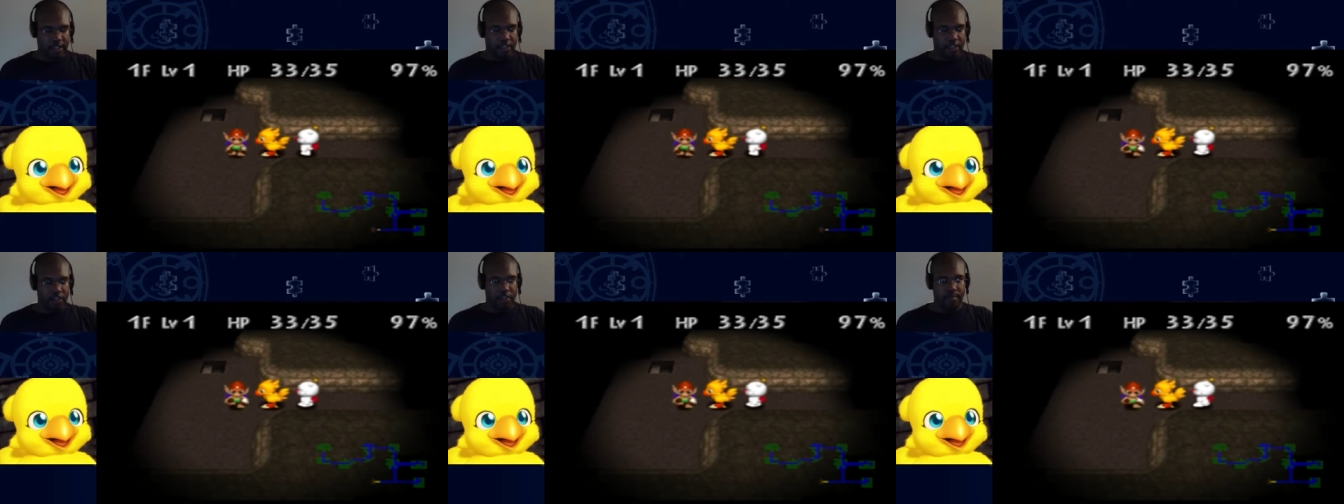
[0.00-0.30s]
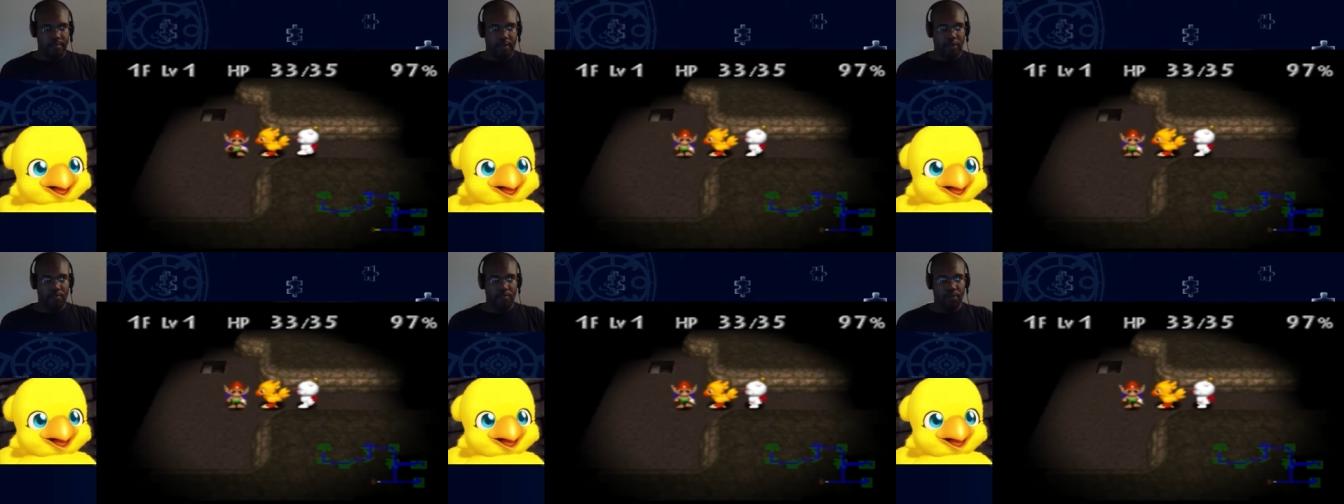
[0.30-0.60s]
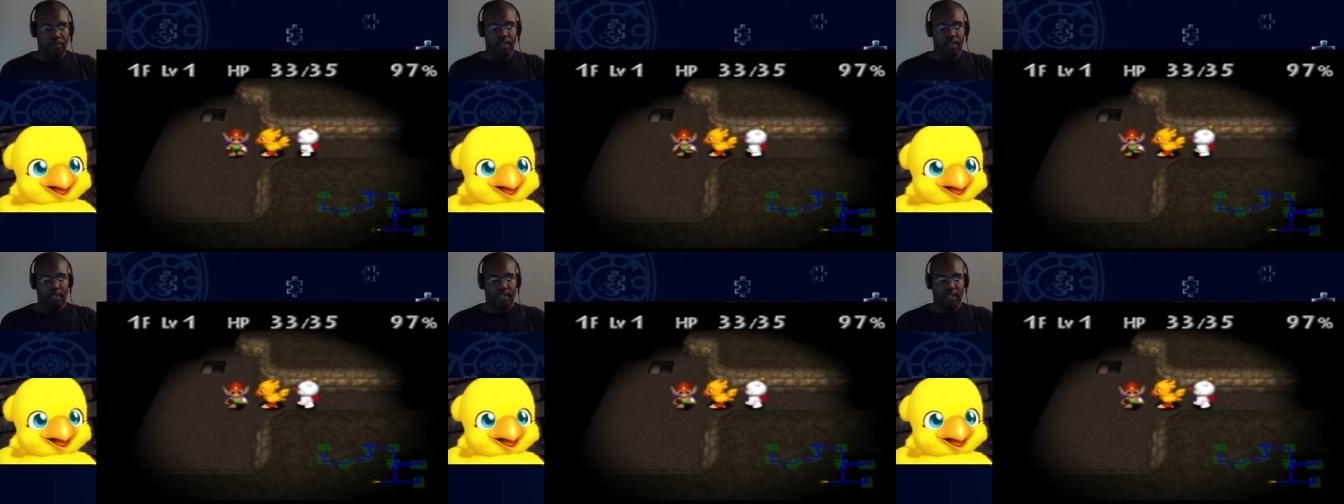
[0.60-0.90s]
your spell
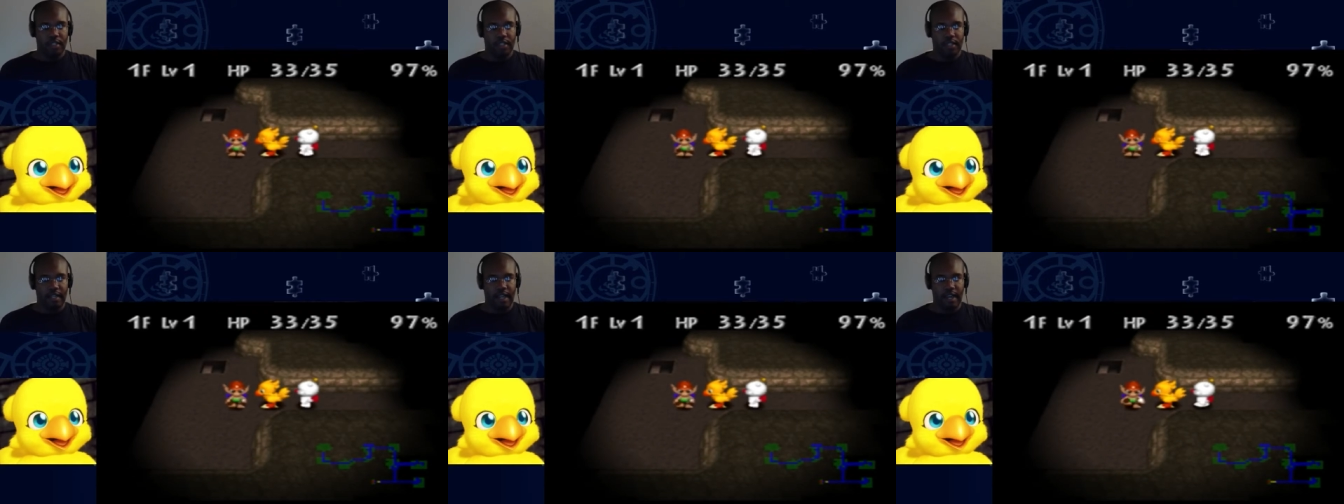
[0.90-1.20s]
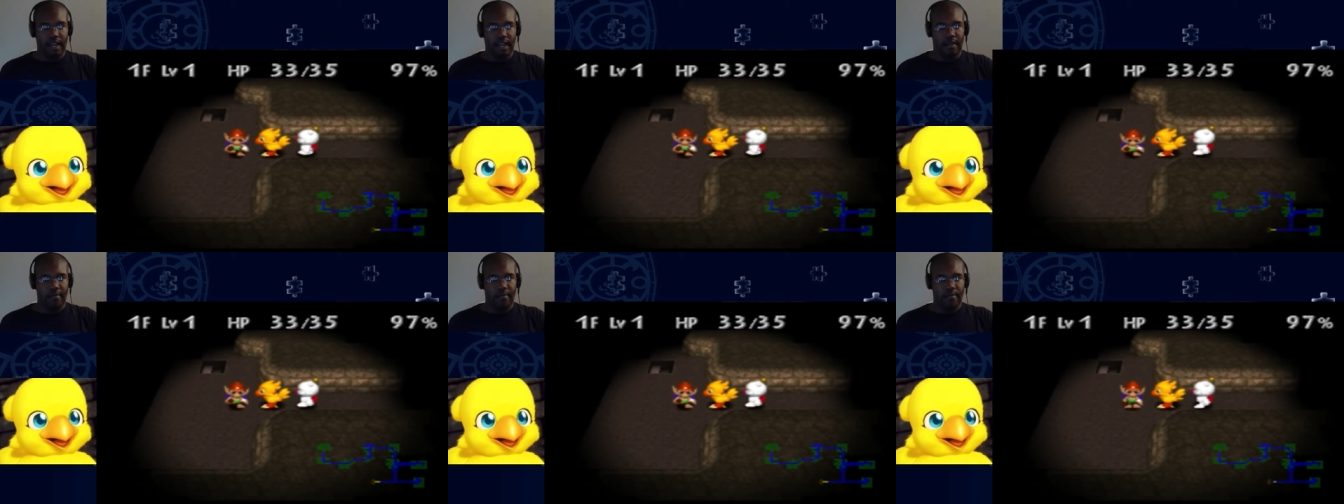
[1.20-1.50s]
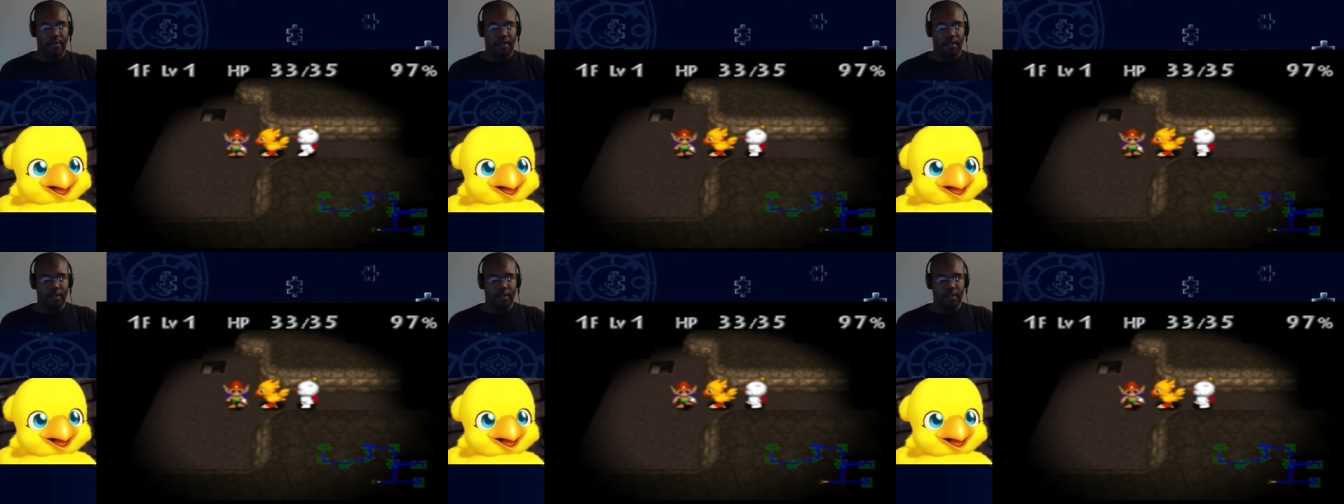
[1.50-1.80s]
books in this game
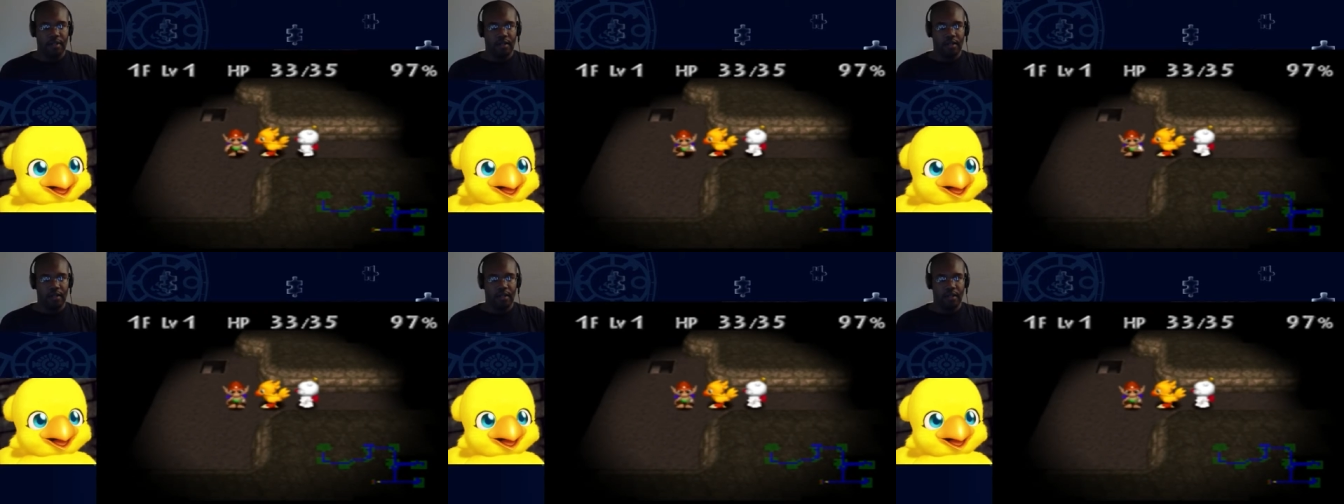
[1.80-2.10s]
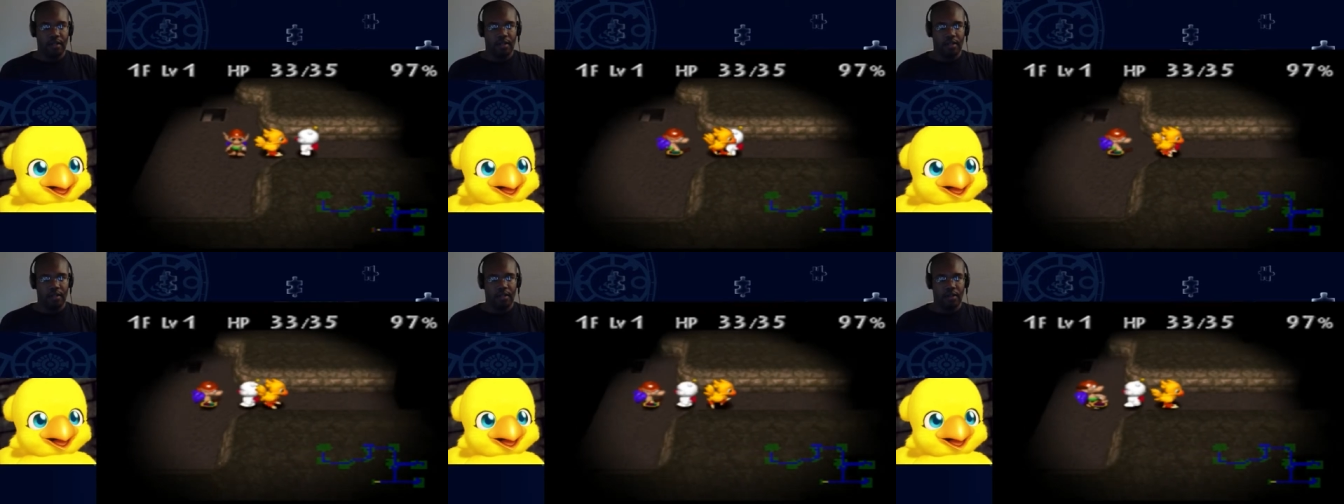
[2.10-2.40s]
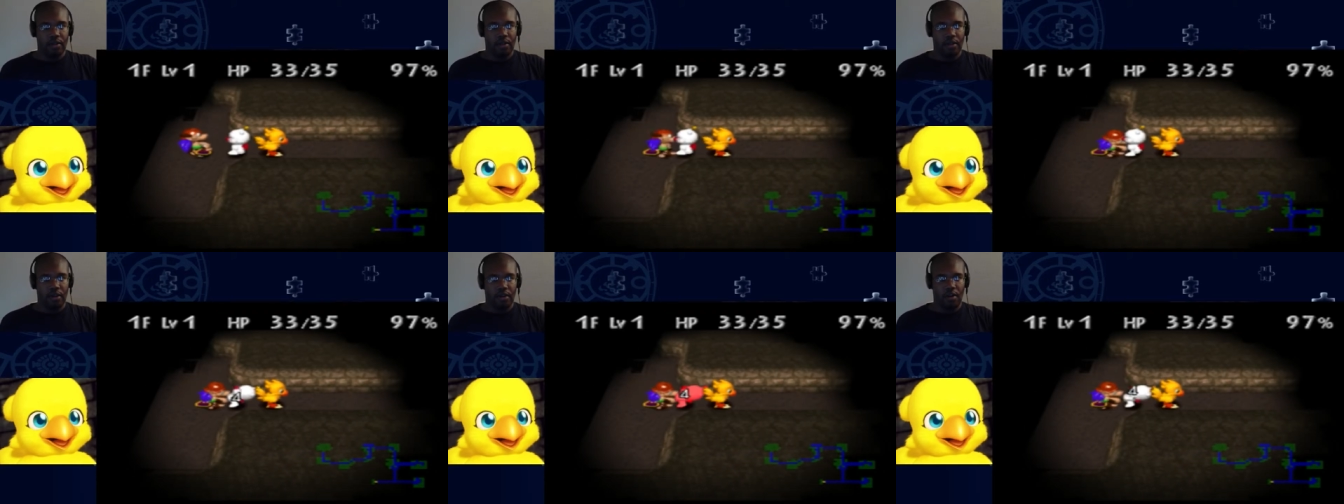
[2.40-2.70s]

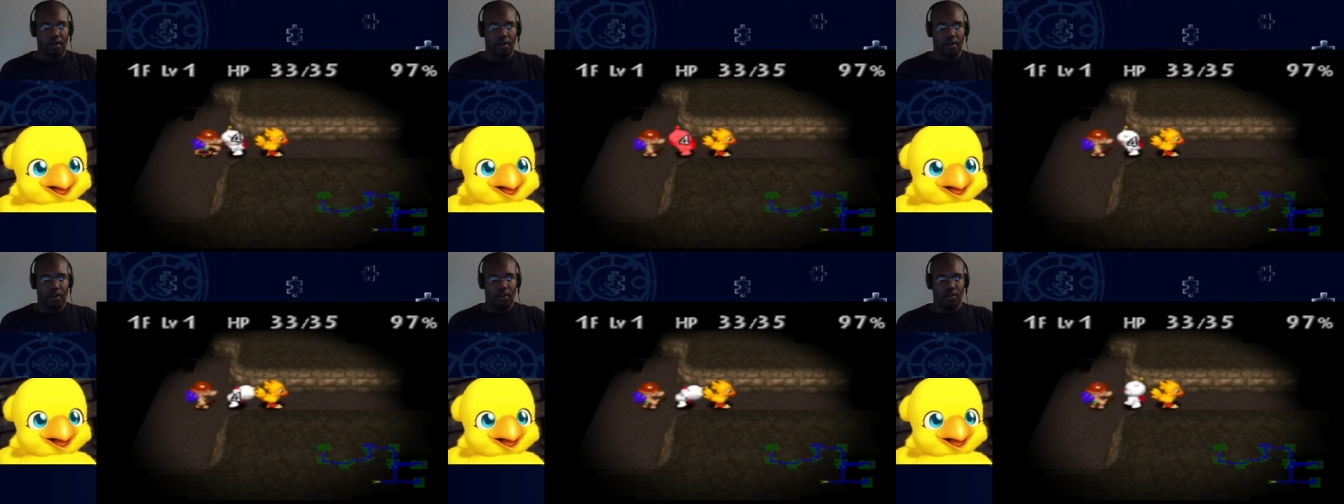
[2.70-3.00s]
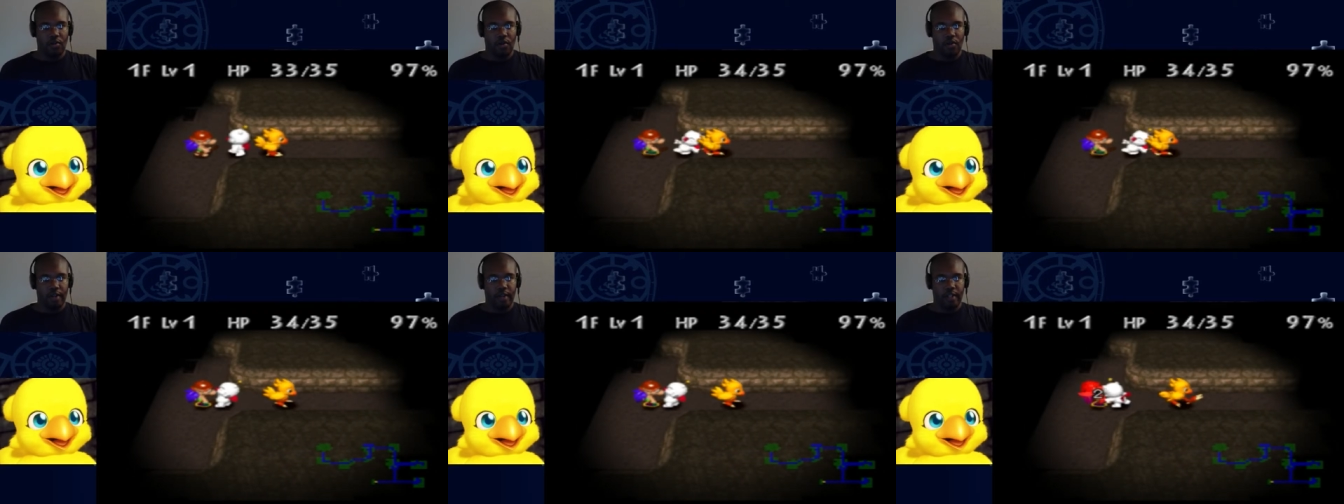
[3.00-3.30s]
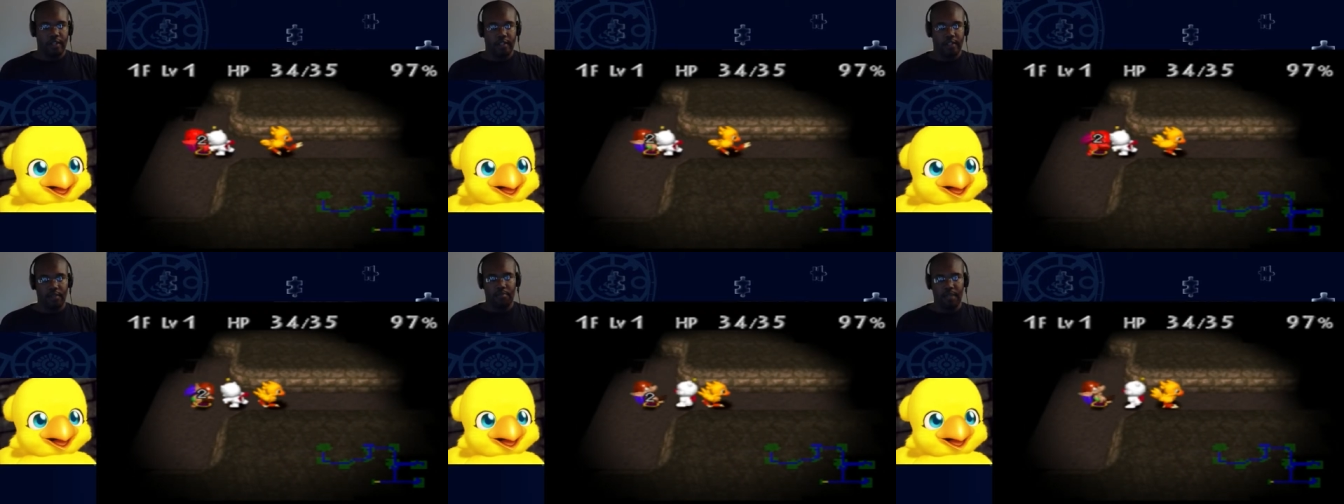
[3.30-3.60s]
are
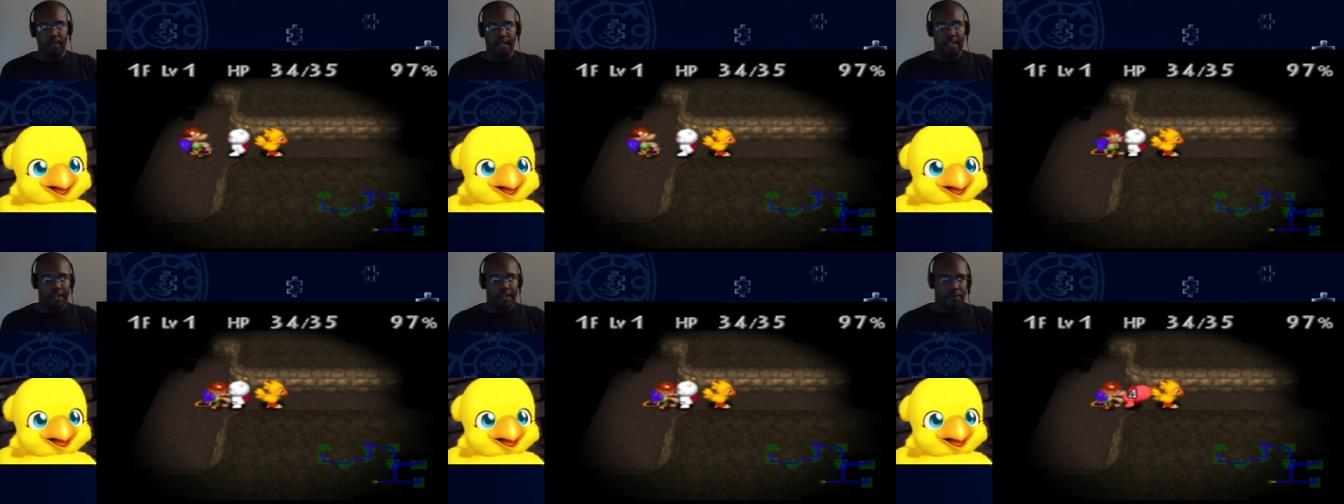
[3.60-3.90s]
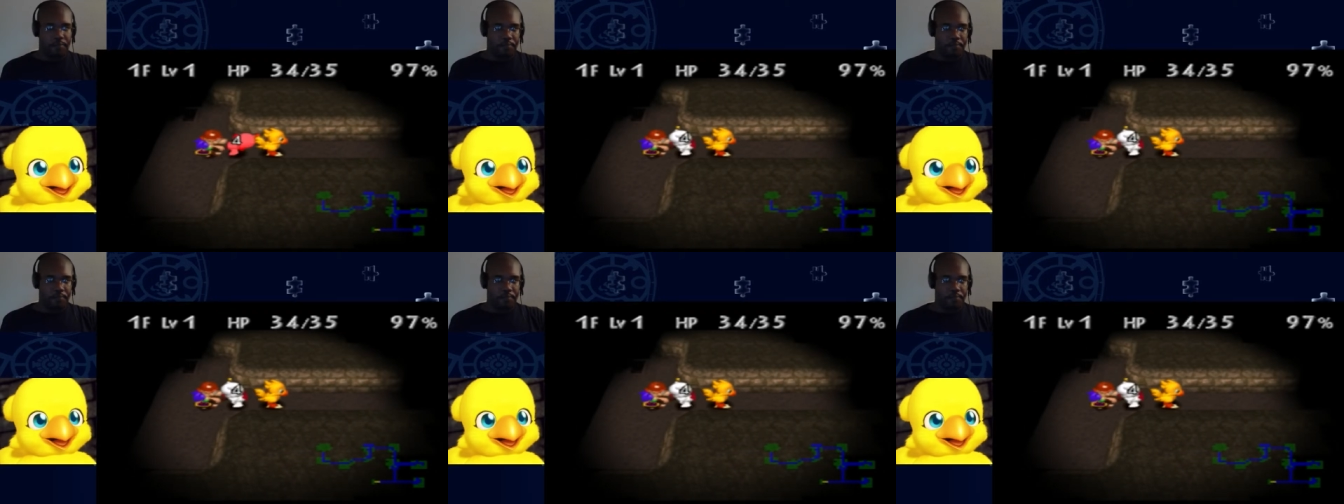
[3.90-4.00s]
going to be